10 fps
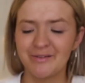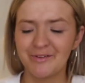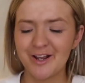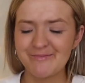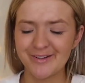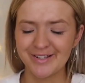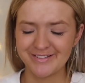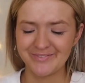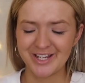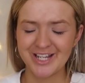So I'm going to go put
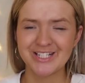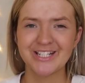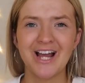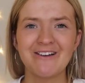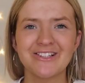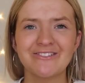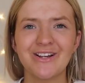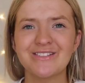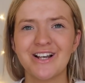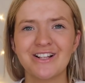these in my kitchen now with
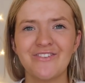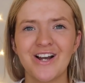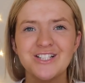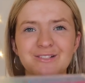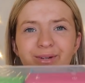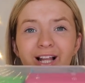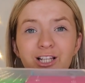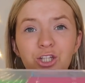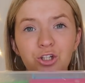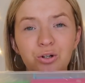great satisfaction and be
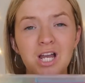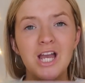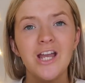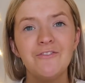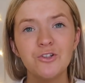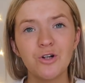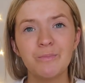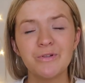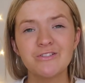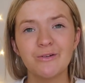like, Lou, if you
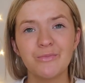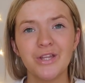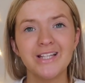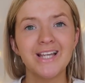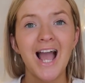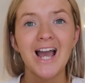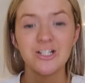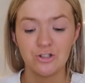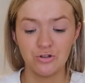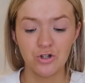open something
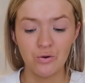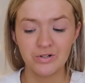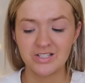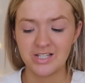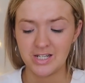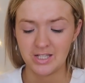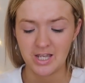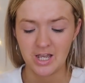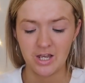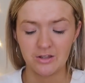and you don't seal
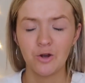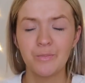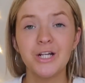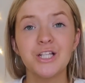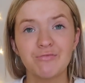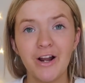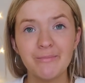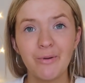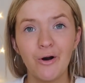it, open it at the right